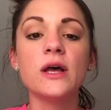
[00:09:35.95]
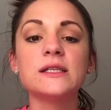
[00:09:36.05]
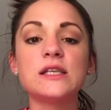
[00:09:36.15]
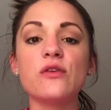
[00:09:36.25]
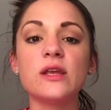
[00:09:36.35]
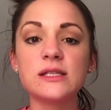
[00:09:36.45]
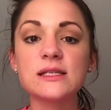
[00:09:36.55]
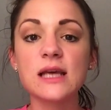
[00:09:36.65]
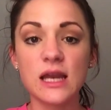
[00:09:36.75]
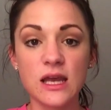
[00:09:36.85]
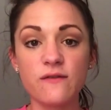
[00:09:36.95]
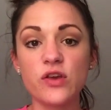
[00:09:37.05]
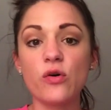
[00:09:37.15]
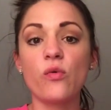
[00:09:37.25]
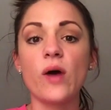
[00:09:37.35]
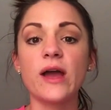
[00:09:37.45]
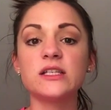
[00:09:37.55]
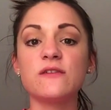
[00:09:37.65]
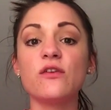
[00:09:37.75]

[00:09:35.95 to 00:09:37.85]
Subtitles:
So this is going to give you a way to